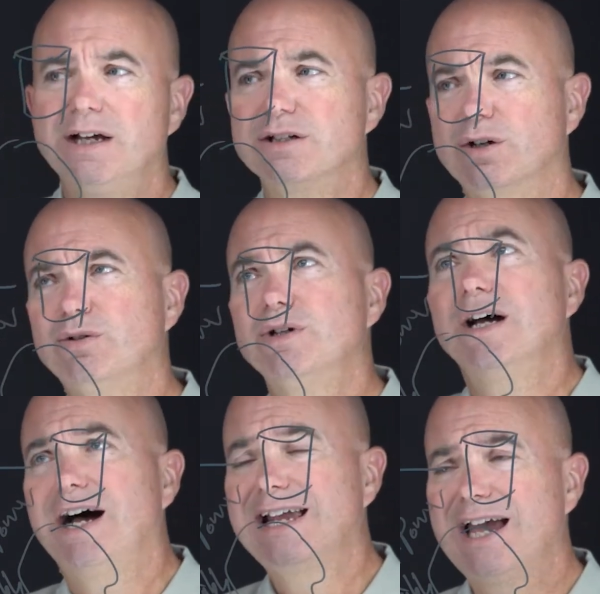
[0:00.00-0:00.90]
So
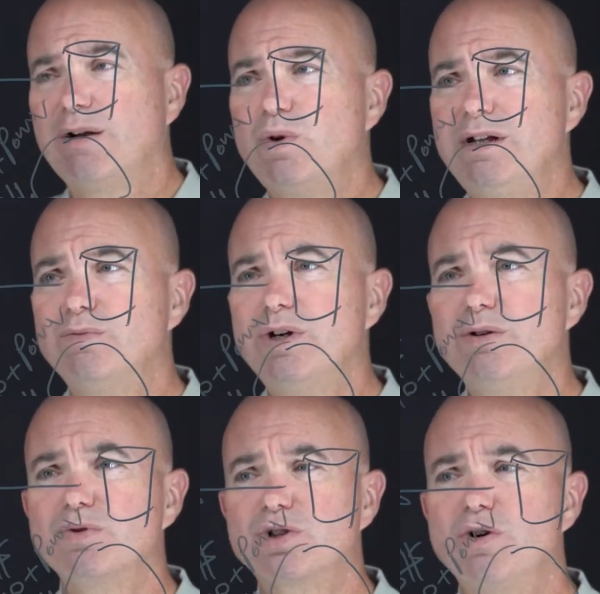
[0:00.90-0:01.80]
again, we
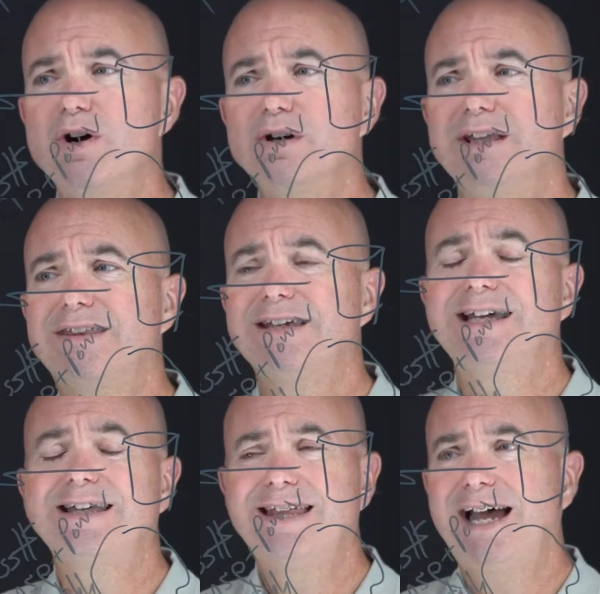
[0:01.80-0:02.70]
strongly
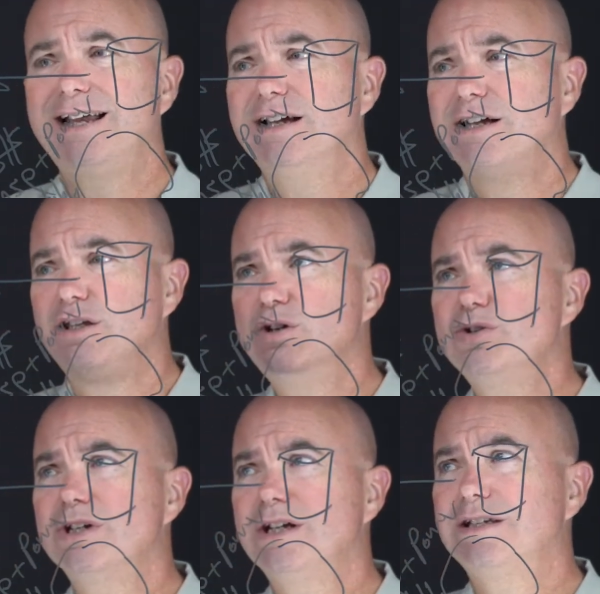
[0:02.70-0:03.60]
think that
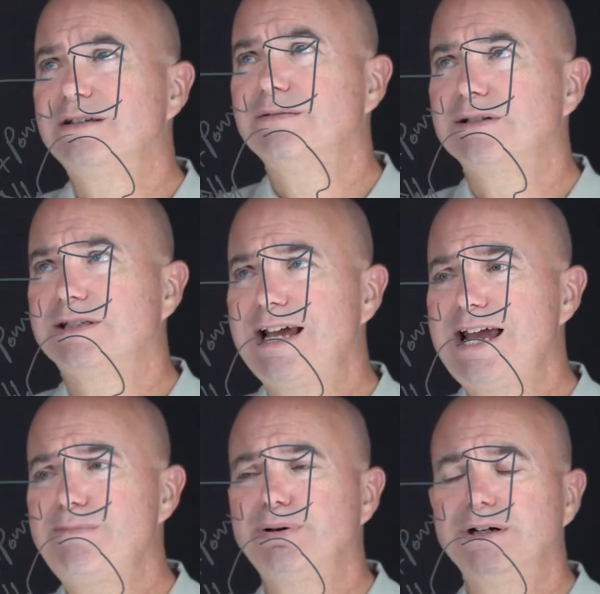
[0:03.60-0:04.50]
using
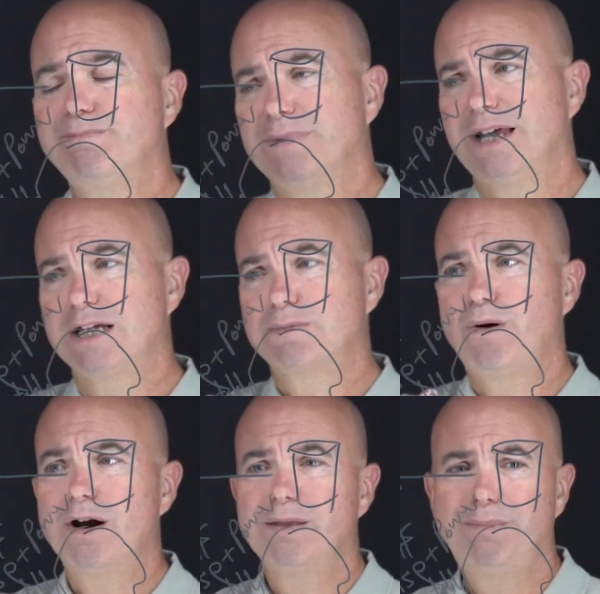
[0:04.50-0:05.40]
tape as
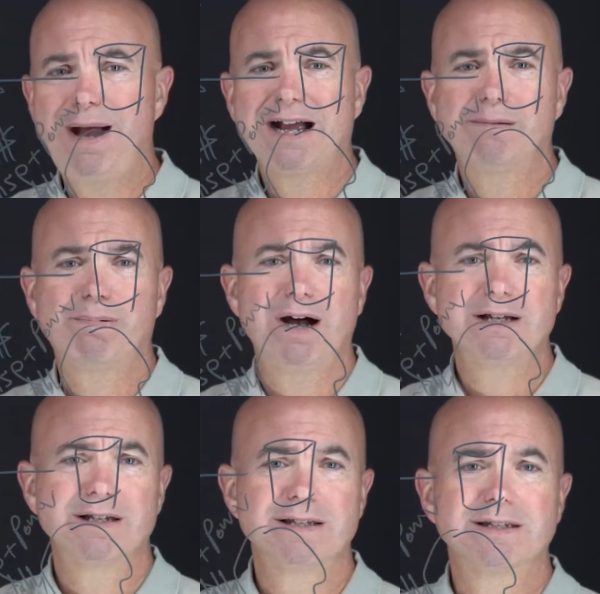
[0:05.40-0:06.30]
part of the backup
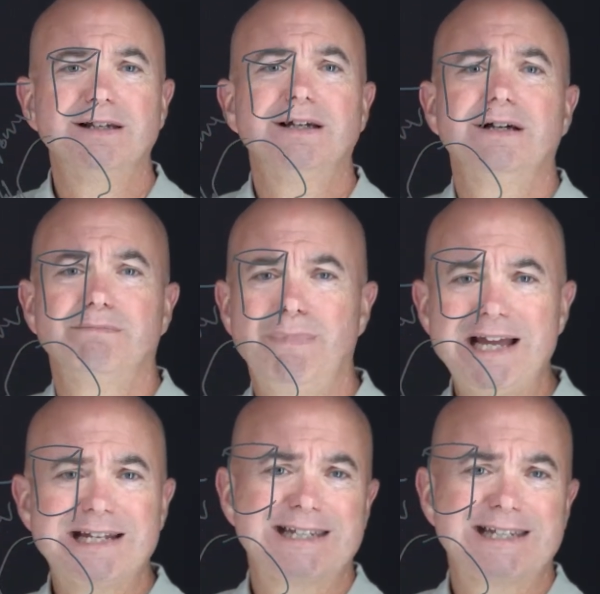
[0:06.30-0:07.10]
process makes